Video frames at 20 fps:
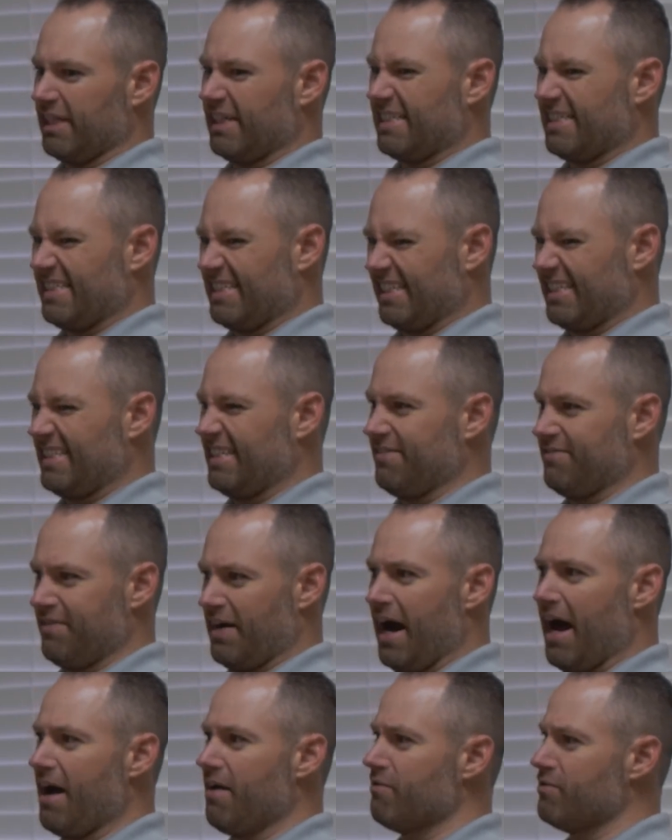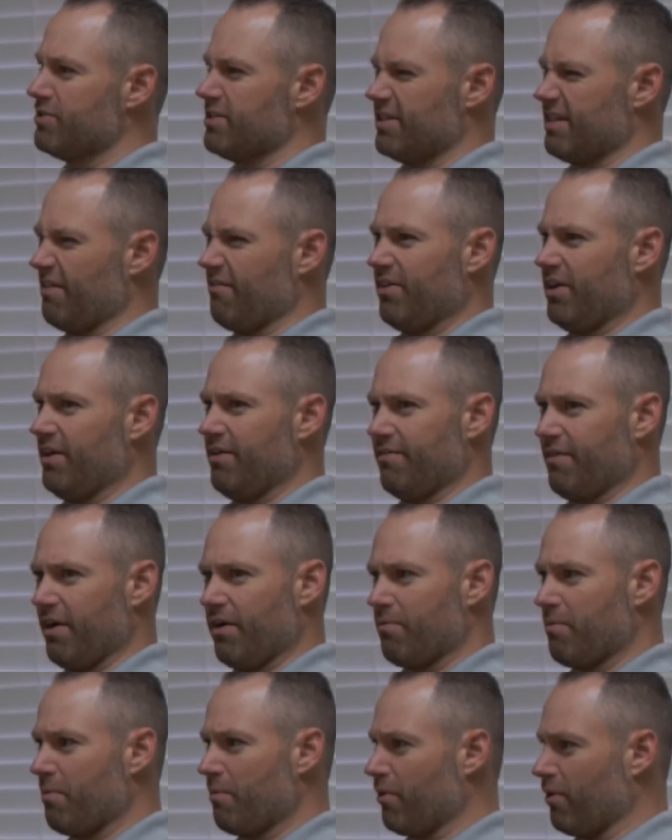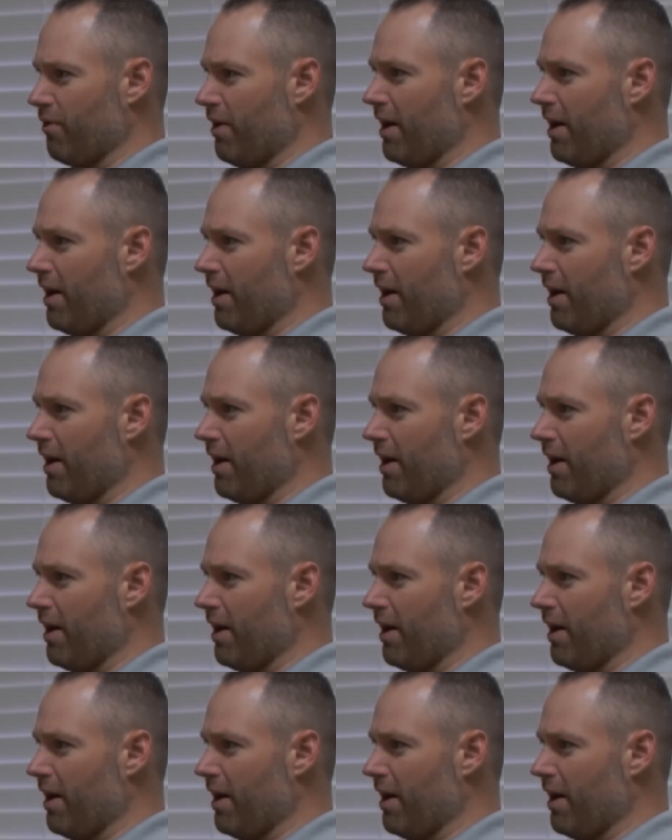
like 65 or 70, if mm-hmm. I remember